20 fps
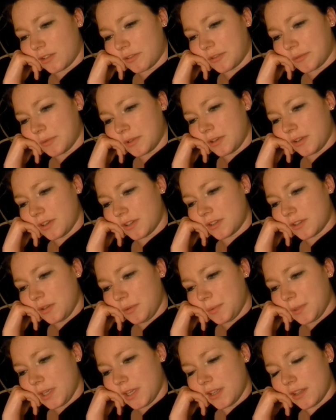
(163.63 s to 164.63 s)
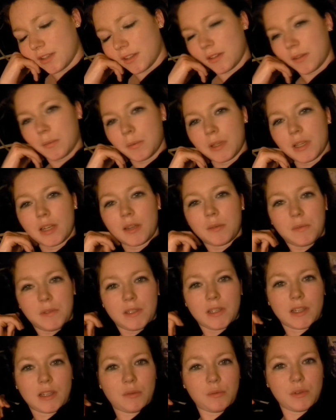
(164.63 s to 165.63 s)
That was my original plan. That's the plan I'm
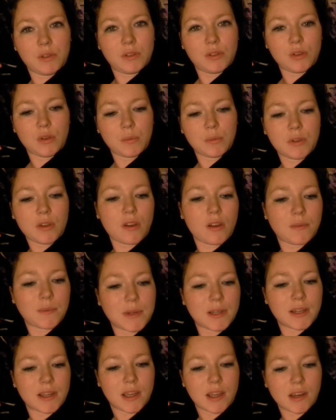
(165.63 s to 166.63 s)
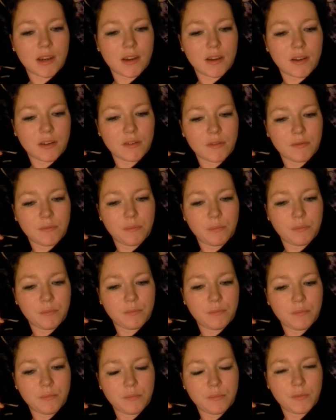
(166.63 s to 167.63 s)
sticking with. So I'm sorry I'm not editing
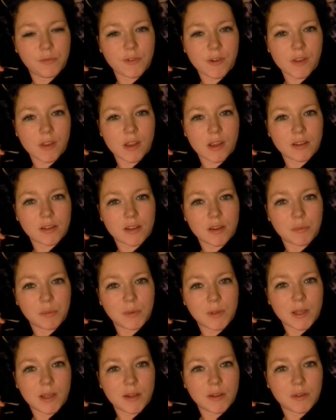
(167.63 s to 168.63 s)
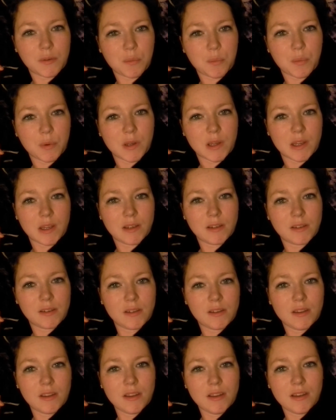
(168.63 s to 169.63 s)
for the last couple days,
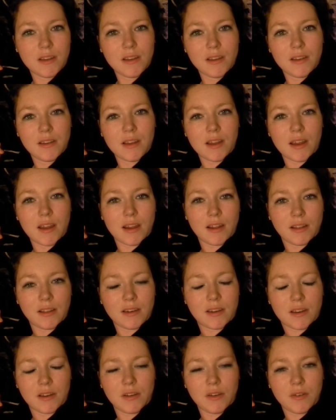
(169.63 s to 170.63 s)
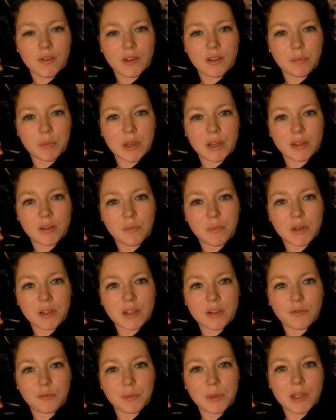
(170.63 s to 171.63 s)
but highly doubt you expected
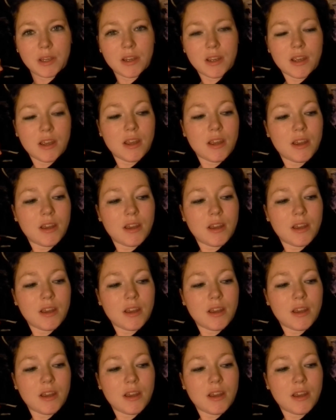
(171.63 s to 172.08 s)
much of me.